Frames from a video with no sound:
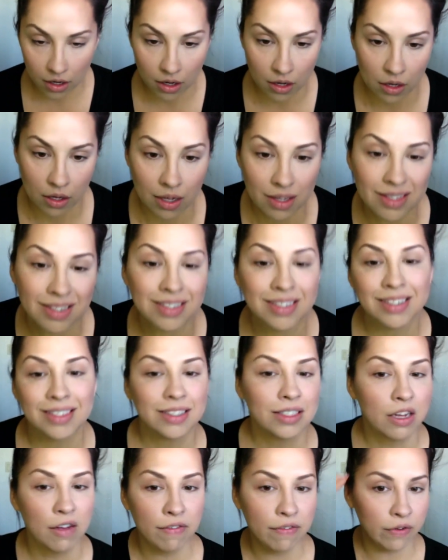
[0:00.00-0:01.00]
It's
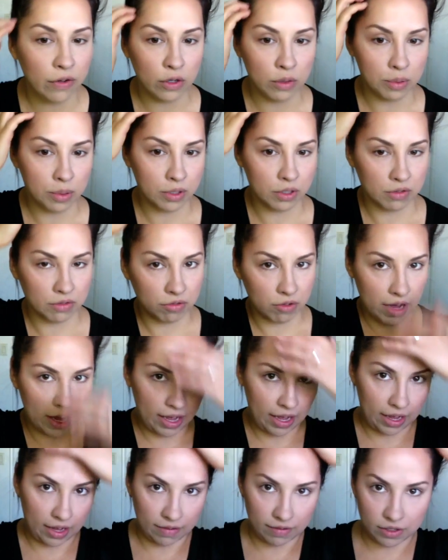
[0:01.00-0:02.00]
just a foolproof
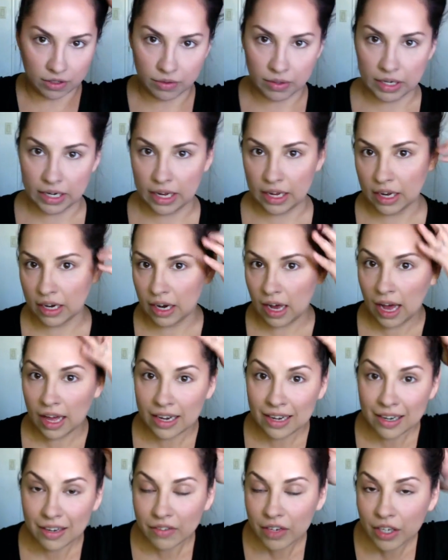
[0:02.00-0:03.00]
way of doing it. I
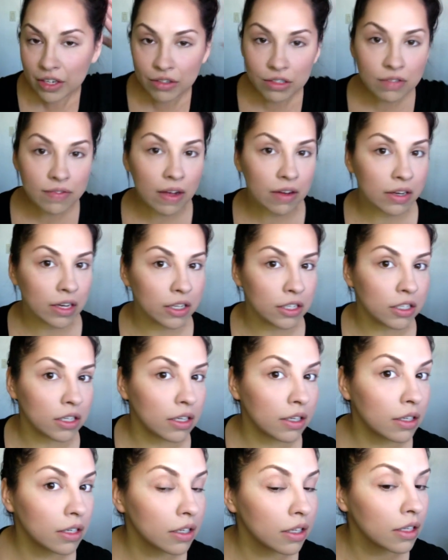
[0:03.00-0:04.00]
didn't even use foundation.
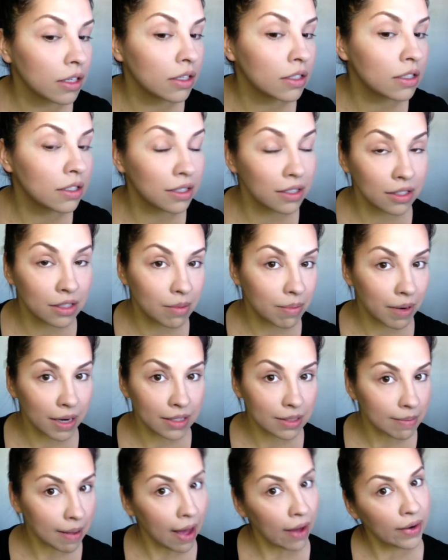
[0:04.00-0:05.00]
Just the
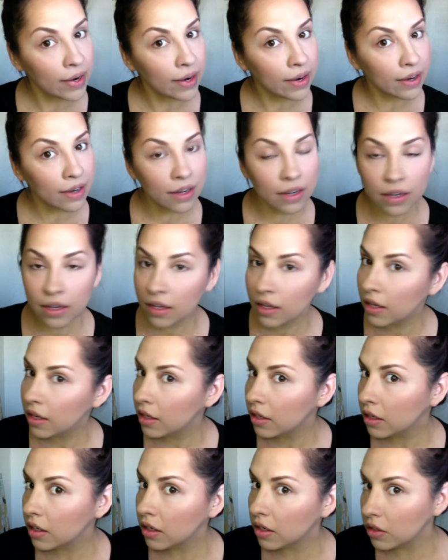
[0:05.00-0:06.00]
pressed powder.
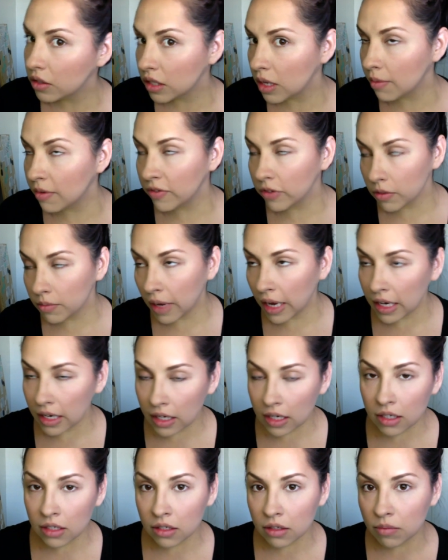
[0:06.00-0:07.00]
You know, some of you might
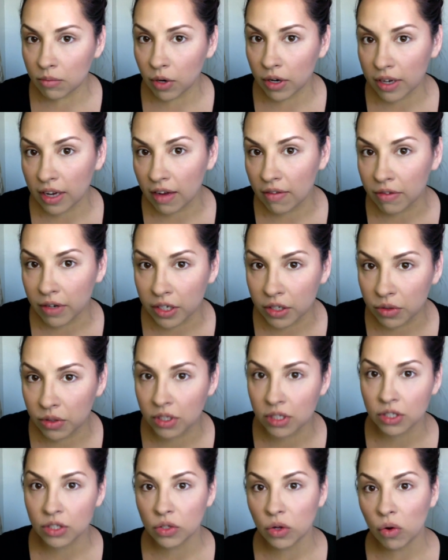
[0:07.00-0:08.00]
need a little more coverage, which
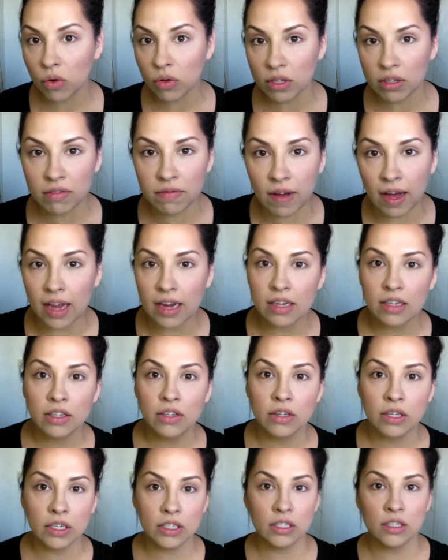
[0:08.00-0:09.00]
is totally fine. You
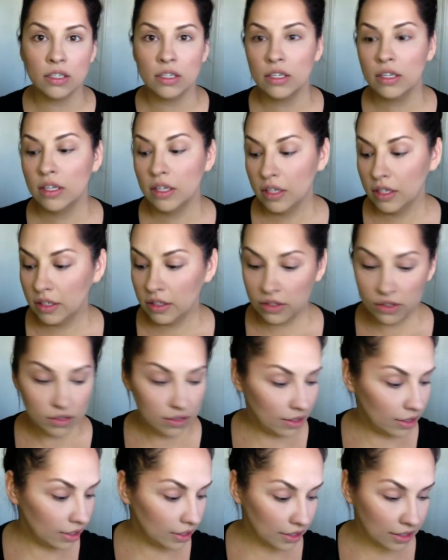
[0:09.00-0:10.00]
can
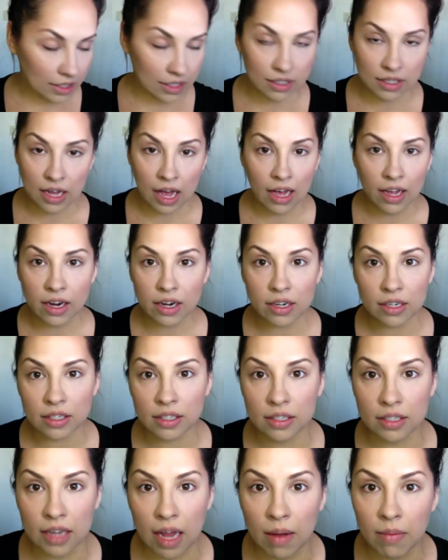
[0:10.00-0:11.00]
do this entire
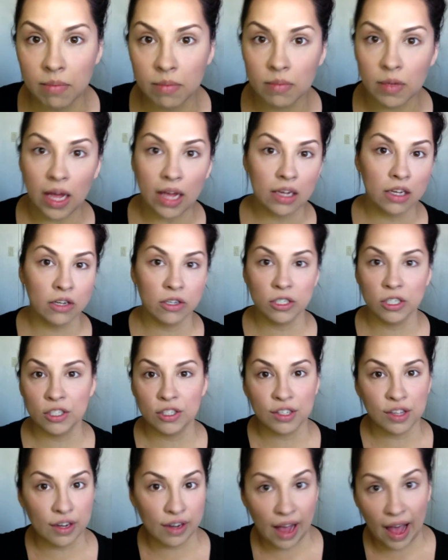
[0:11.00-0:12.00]
step and you're just
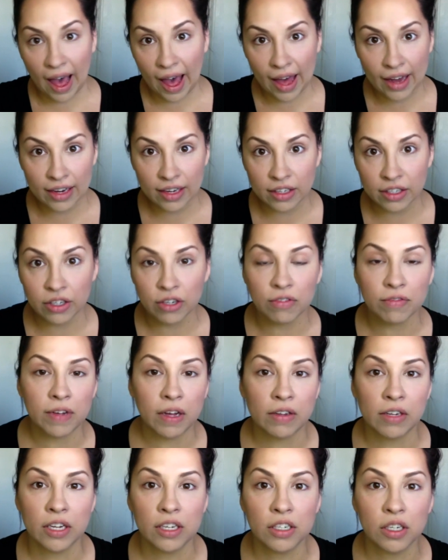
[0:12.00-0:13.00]
going to add in your
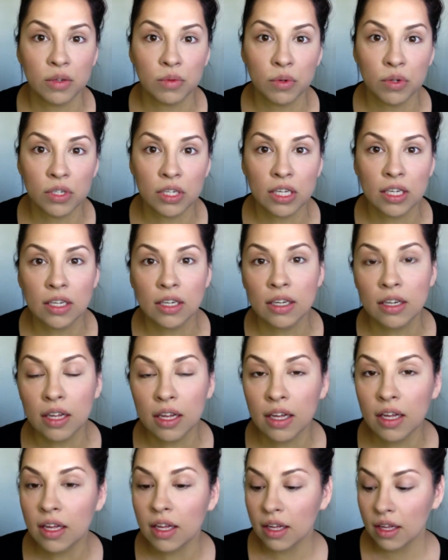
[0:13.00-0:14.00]
foundation routine
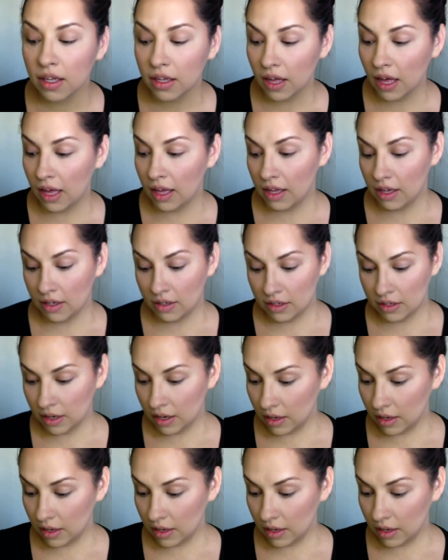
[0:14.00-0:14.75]
and